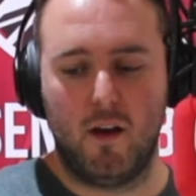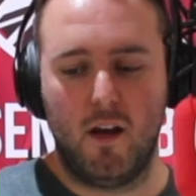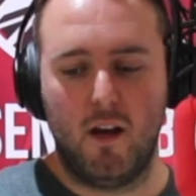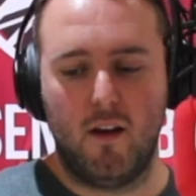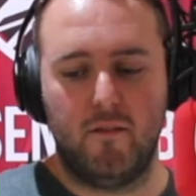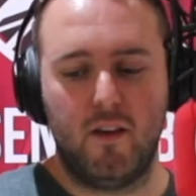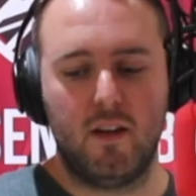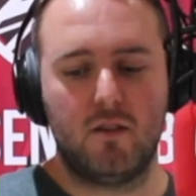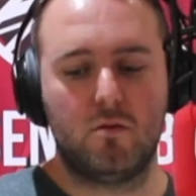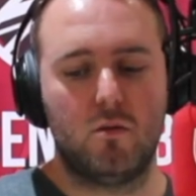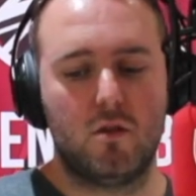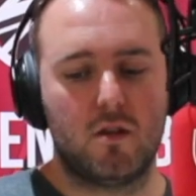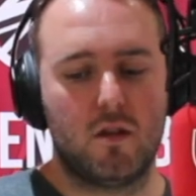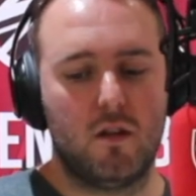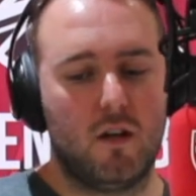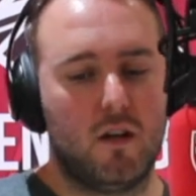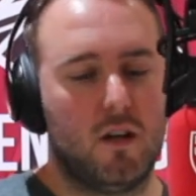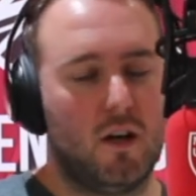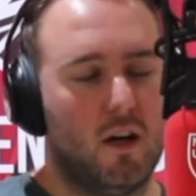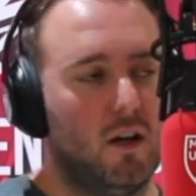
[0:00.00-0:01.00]
This was
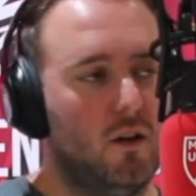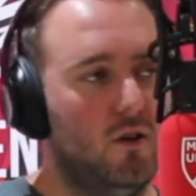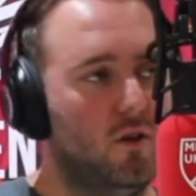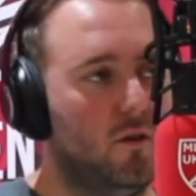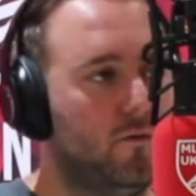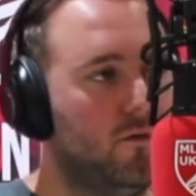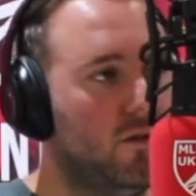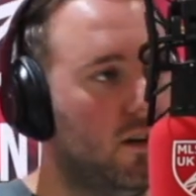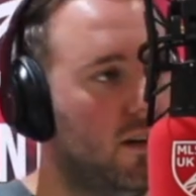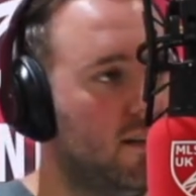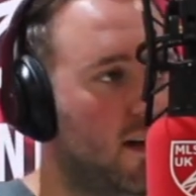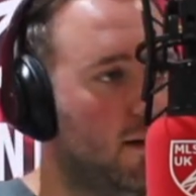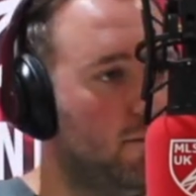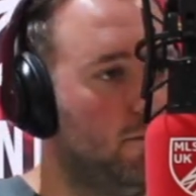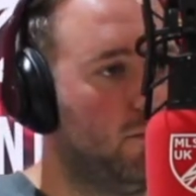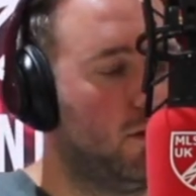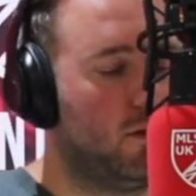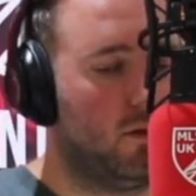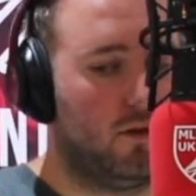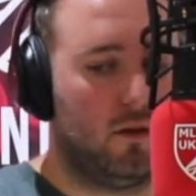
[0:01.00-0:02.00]
another
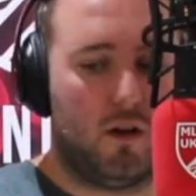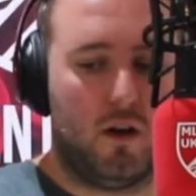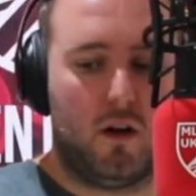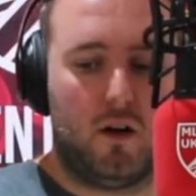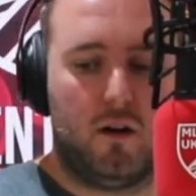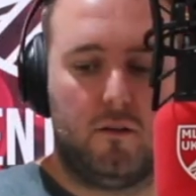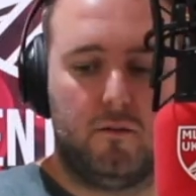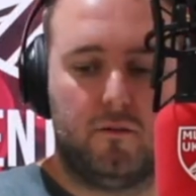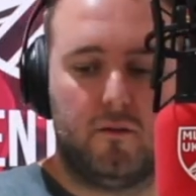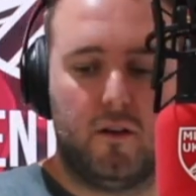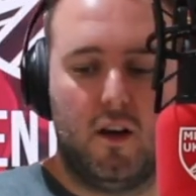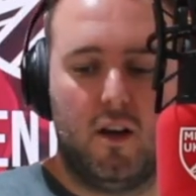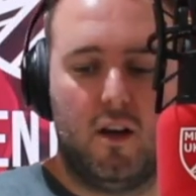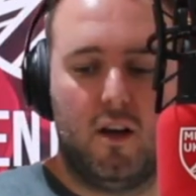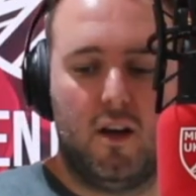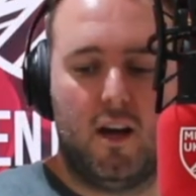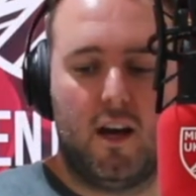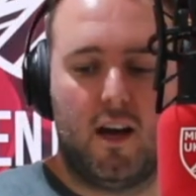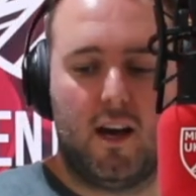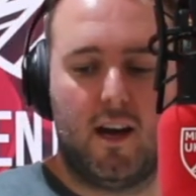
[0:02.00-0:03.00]
example of
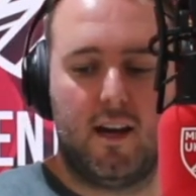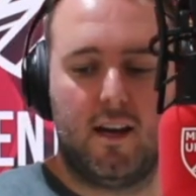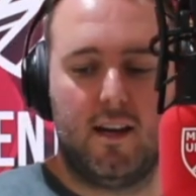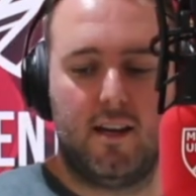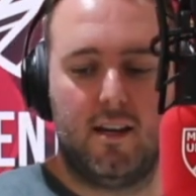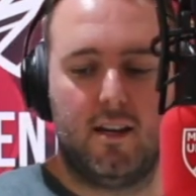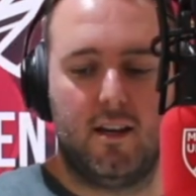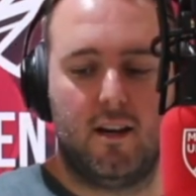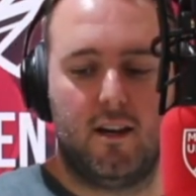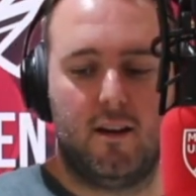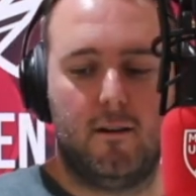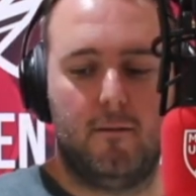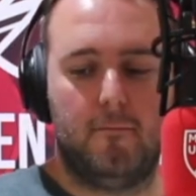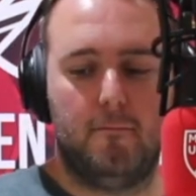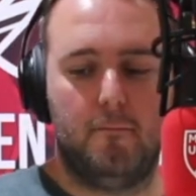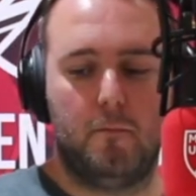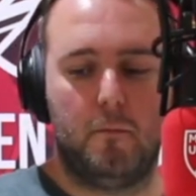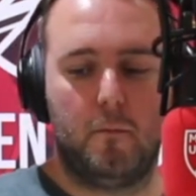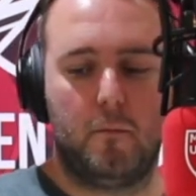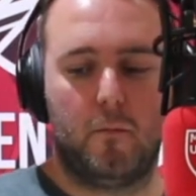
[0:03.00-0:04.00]

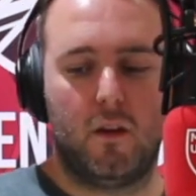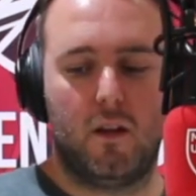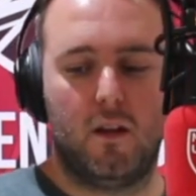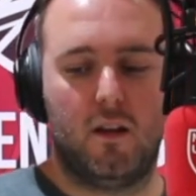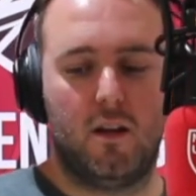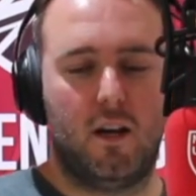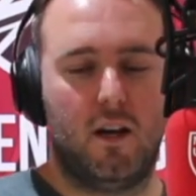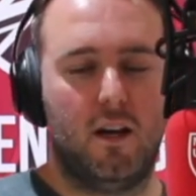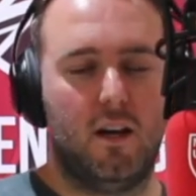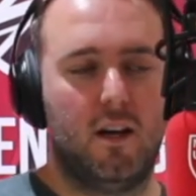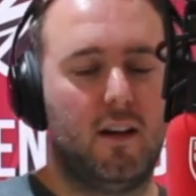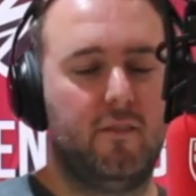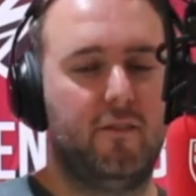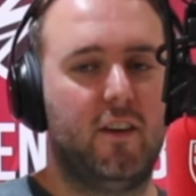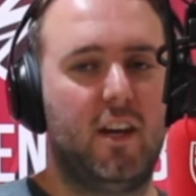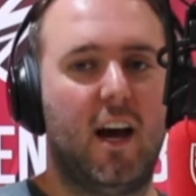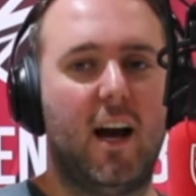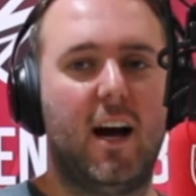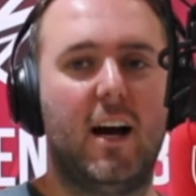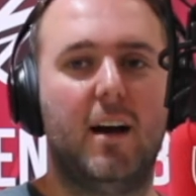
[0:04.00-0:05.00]

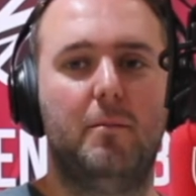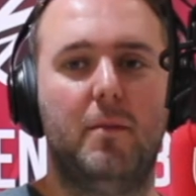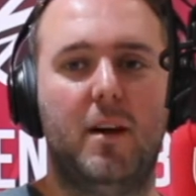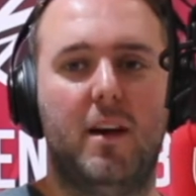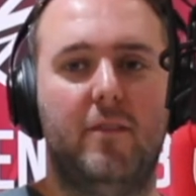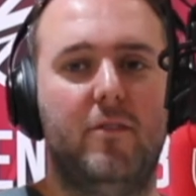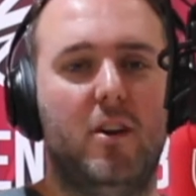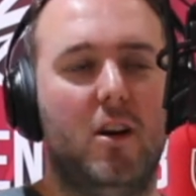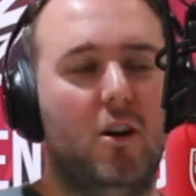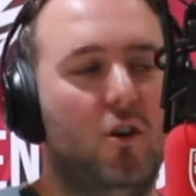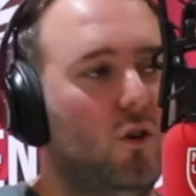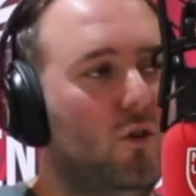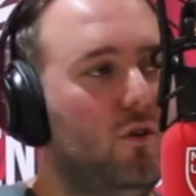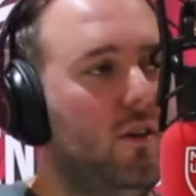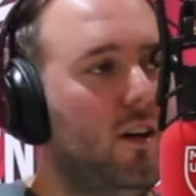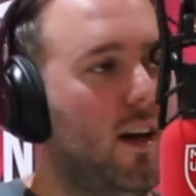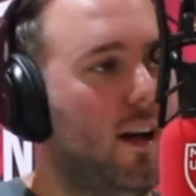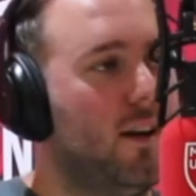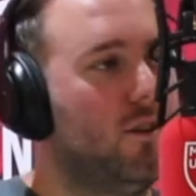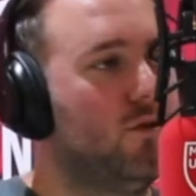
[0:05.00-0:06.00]
the arm in an
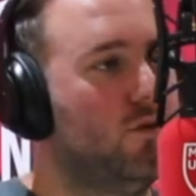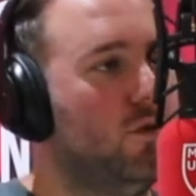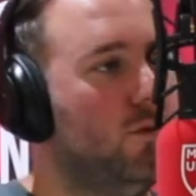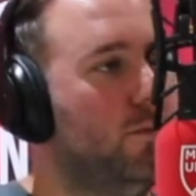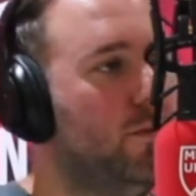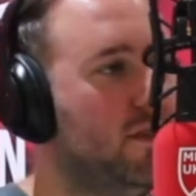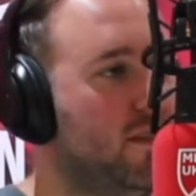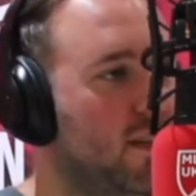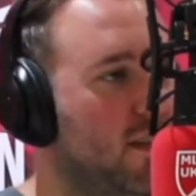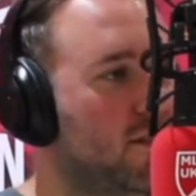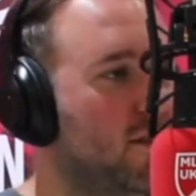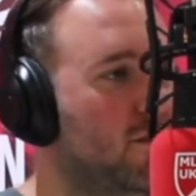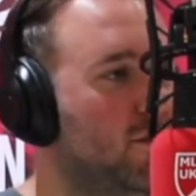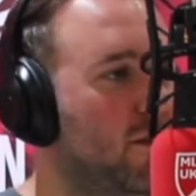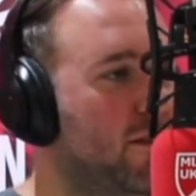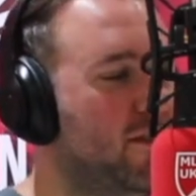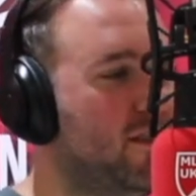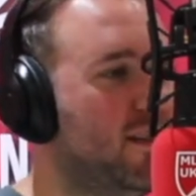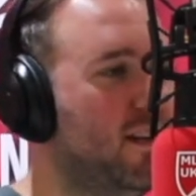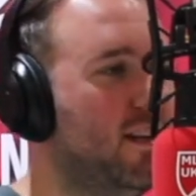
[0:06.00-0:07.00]
unnatural position.
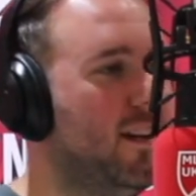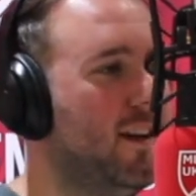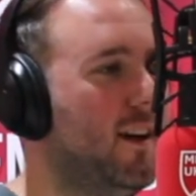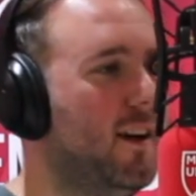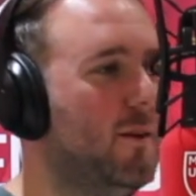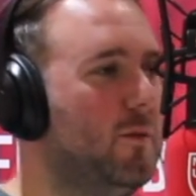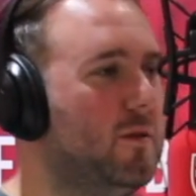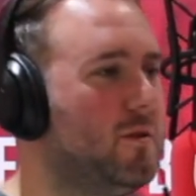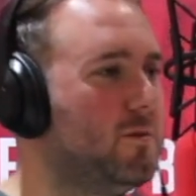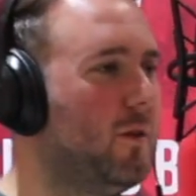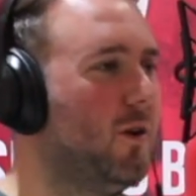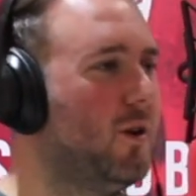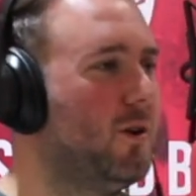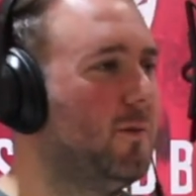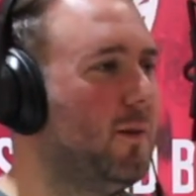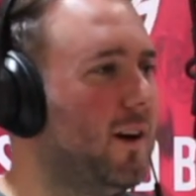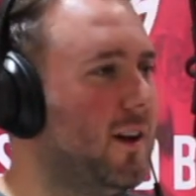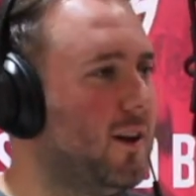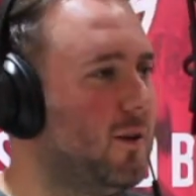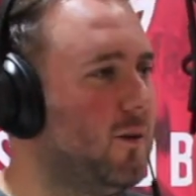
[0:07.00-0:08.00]
We've seen it and we spoke
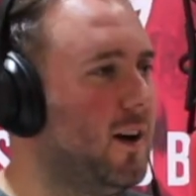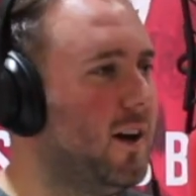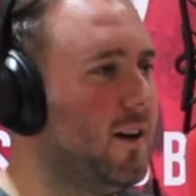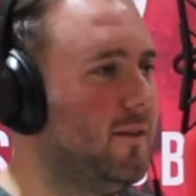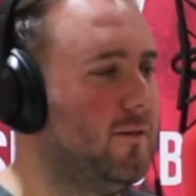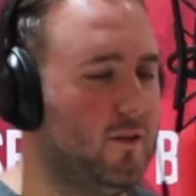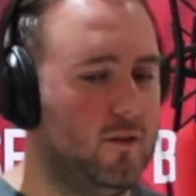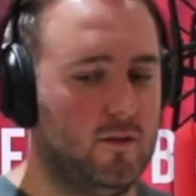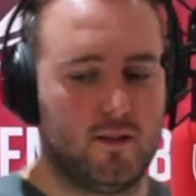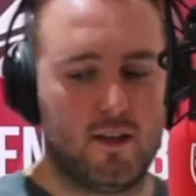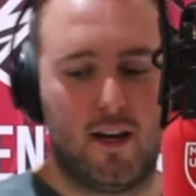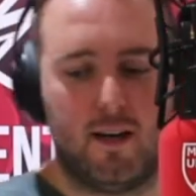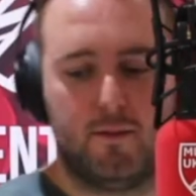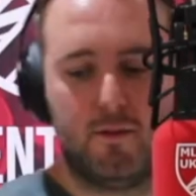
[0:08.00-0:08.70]
about it quite a few times.